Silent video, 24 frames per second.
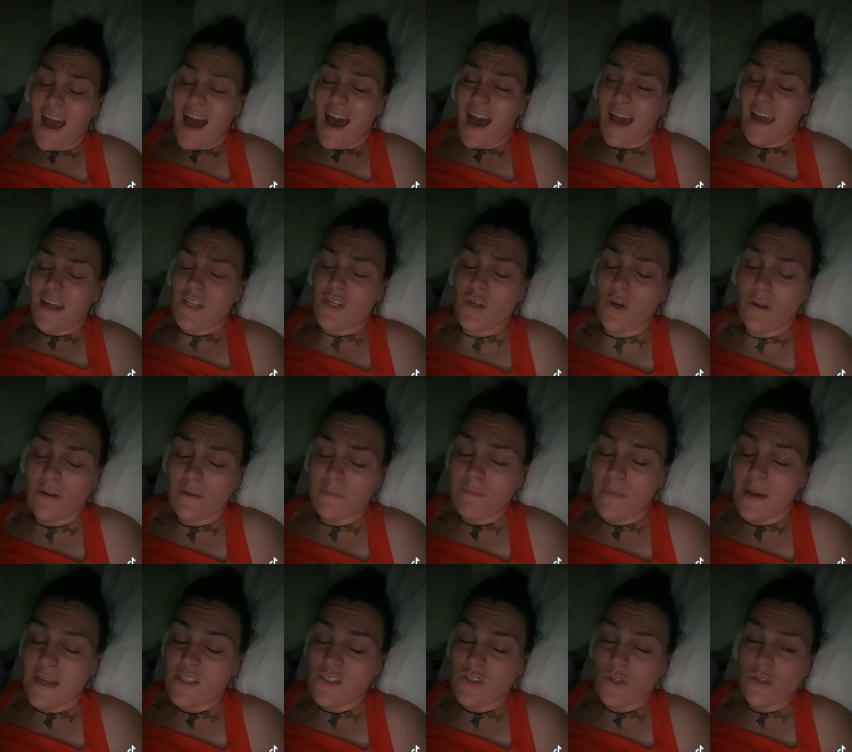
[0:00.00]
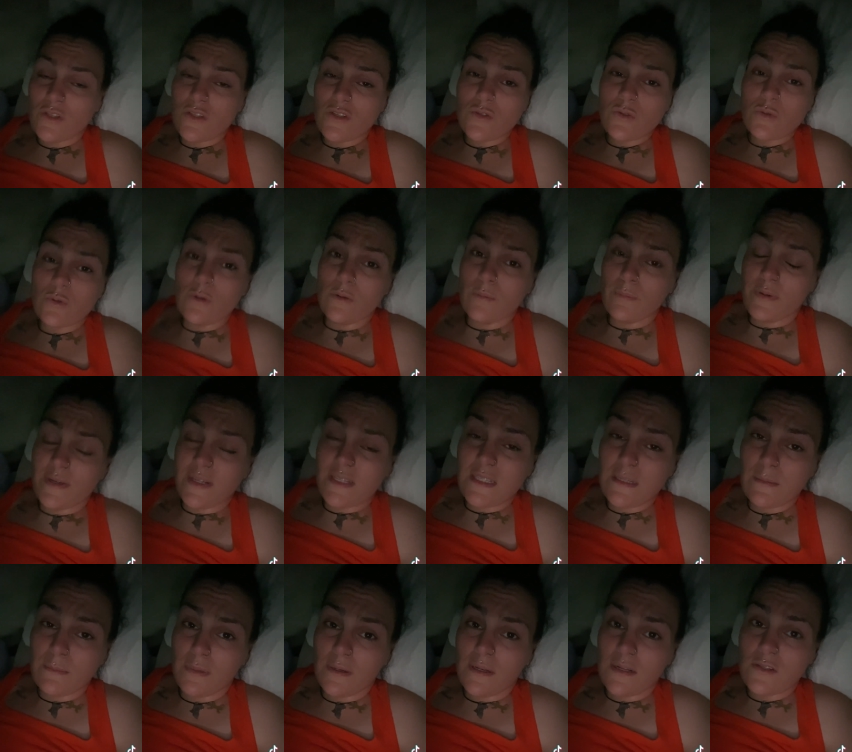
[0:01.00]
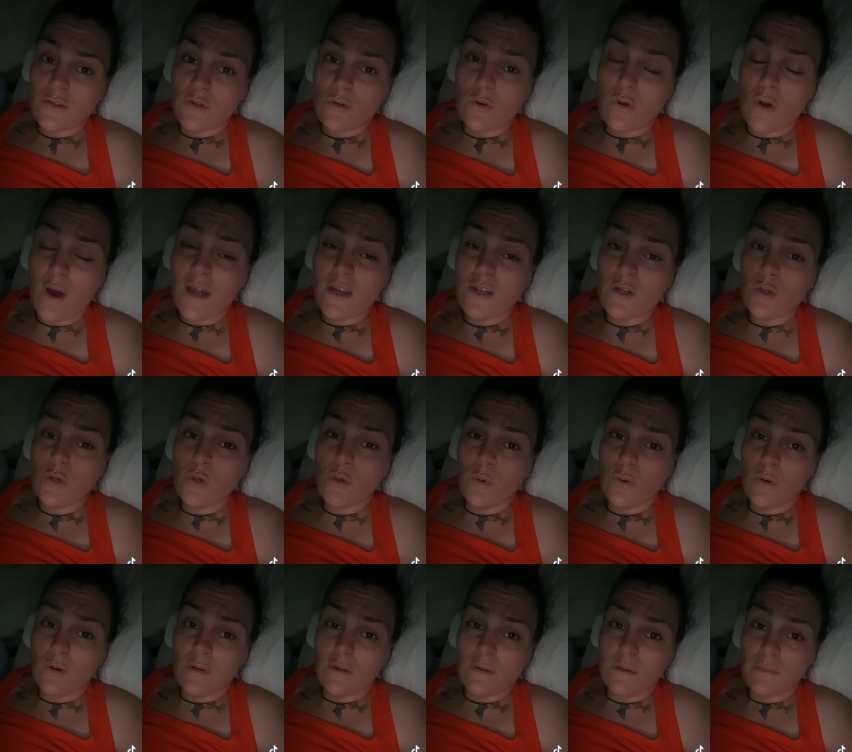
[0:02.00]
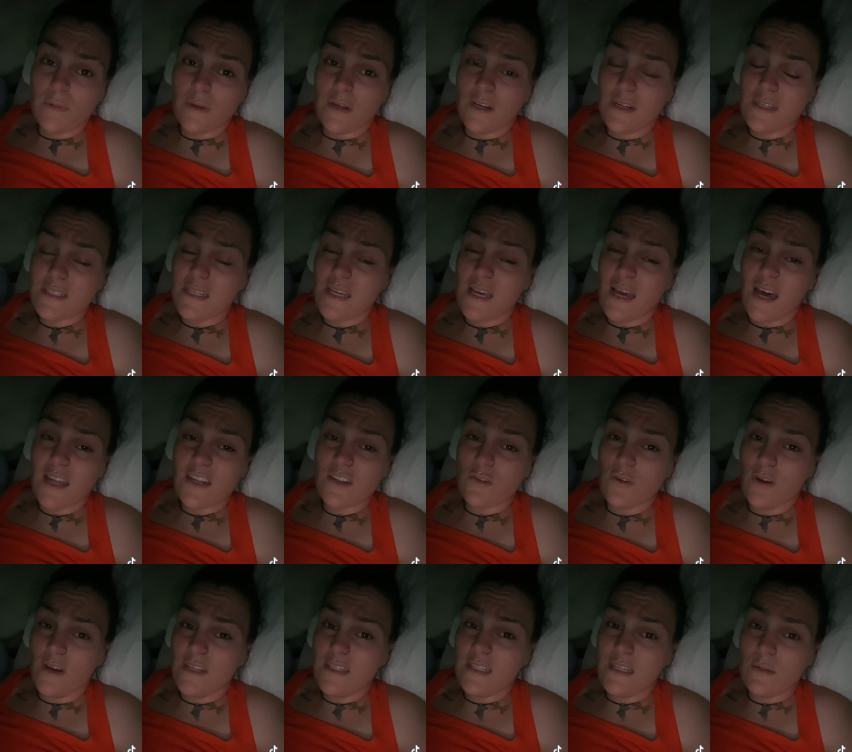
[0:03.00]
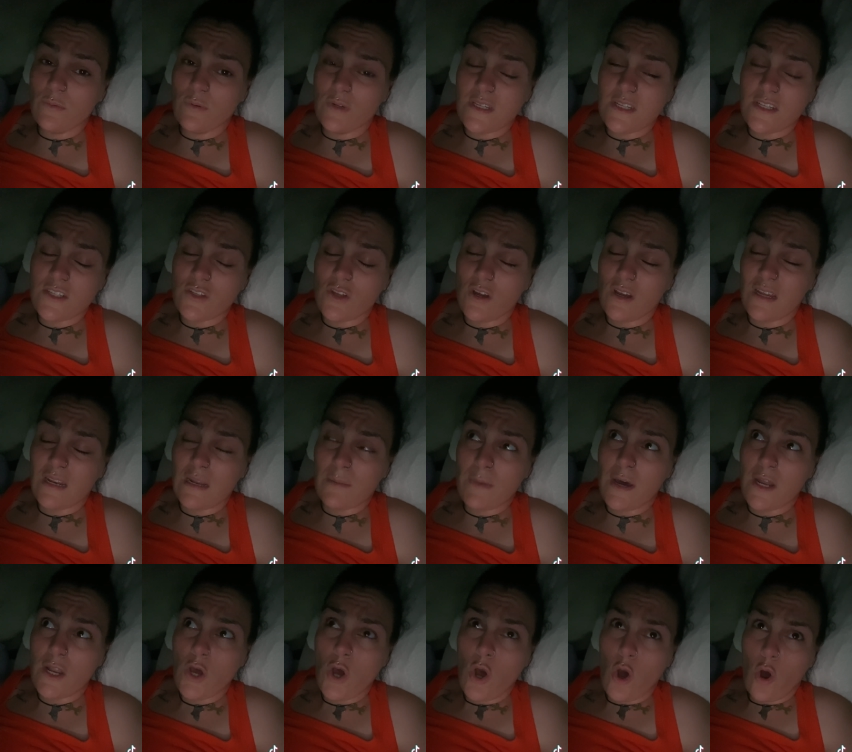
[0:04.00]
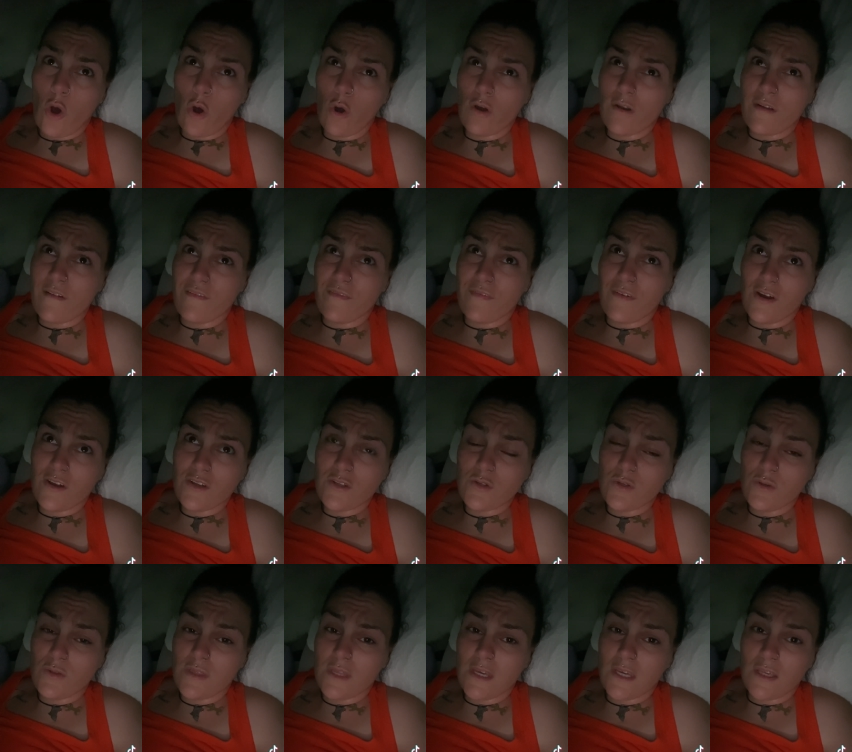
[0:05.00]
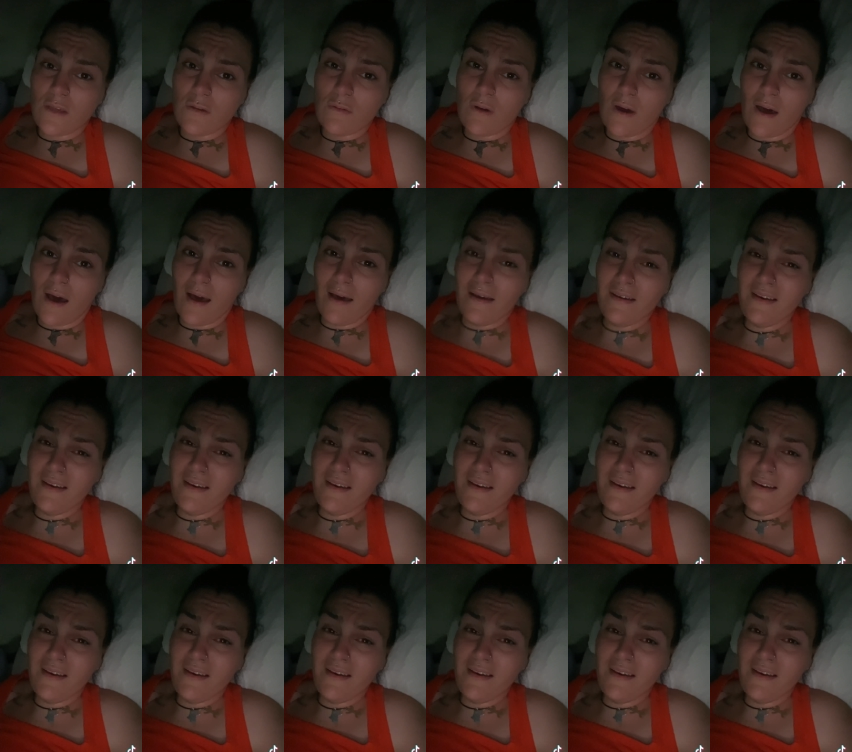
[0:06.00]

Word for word: I told my son's school principal to go and Google because he had no idea what he's talking about. Who the fuck do you think you are?